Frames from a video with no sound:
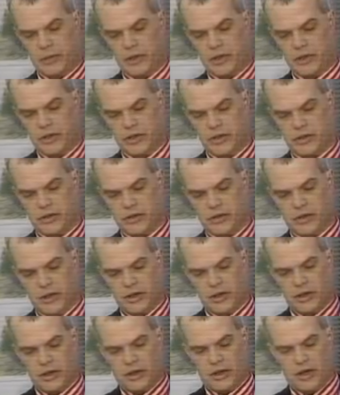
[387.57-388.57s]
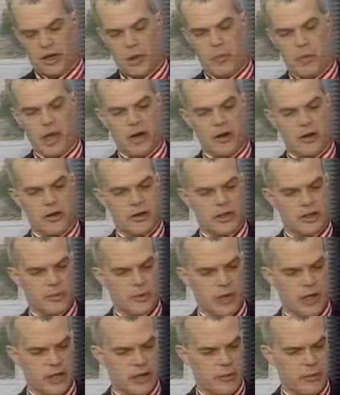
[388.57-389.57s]
which appeared to
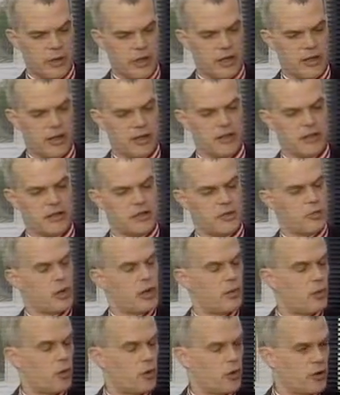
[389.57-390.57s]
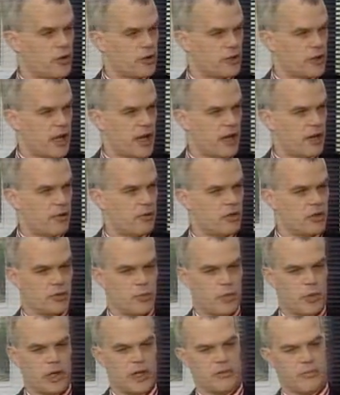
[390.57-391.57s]
be limited in the Supreme Court's
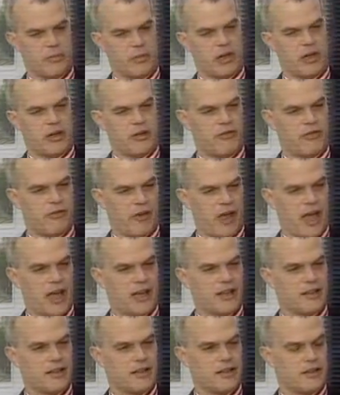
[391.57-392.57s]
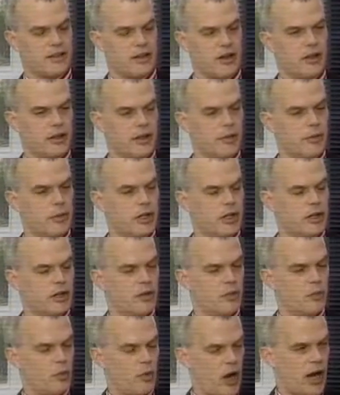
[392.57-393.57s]
language, but in fact is
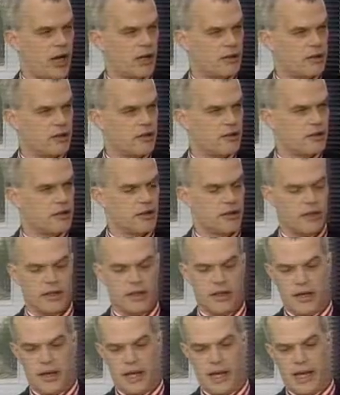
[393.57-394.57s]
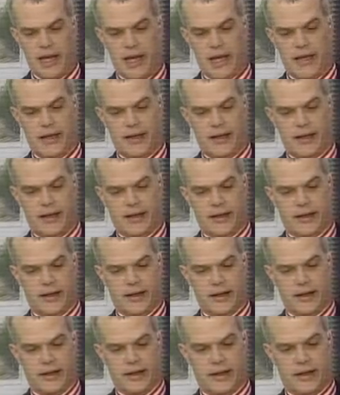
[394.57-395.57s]
unlimited in practice. And
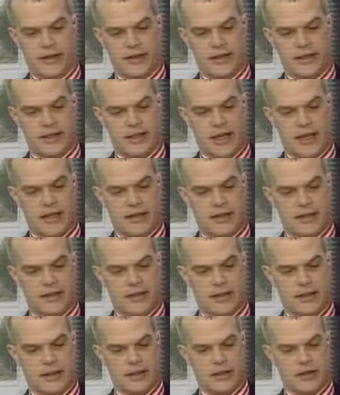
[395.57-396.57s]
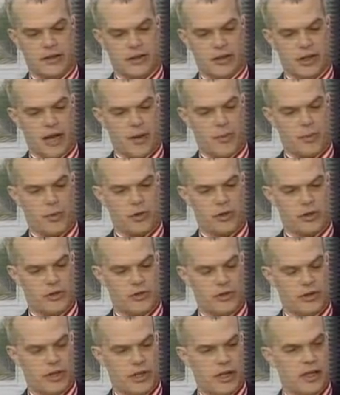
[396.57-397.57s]
the Senate took an
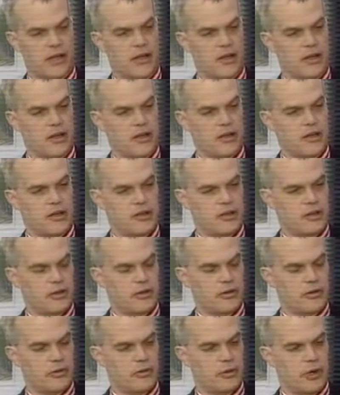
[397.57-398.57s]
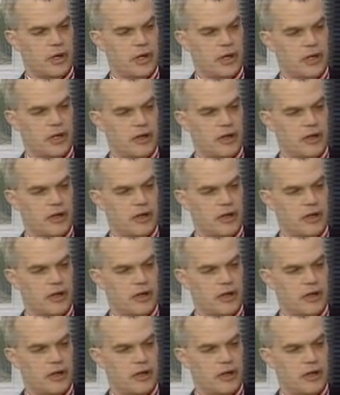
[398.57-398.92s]
opportunity to